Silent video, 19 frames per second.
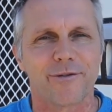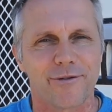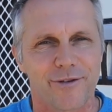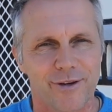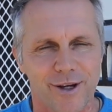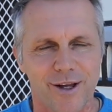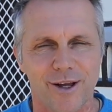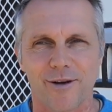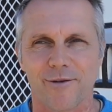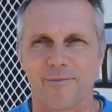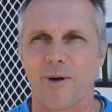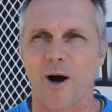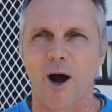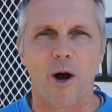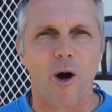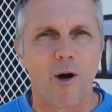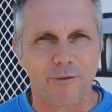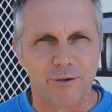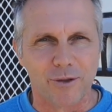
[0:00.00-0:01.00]
of
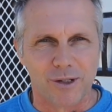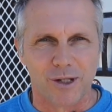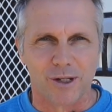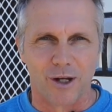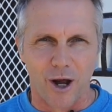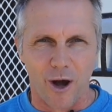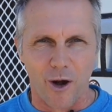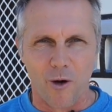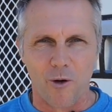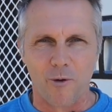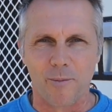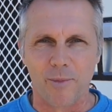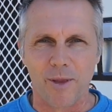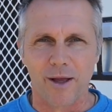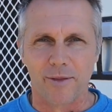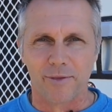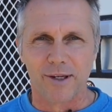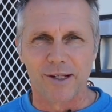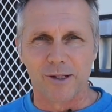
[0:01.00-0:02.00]
my office at home.
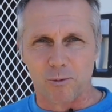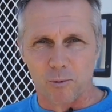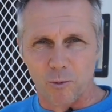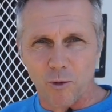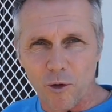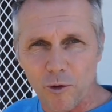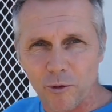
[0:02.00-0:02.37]
This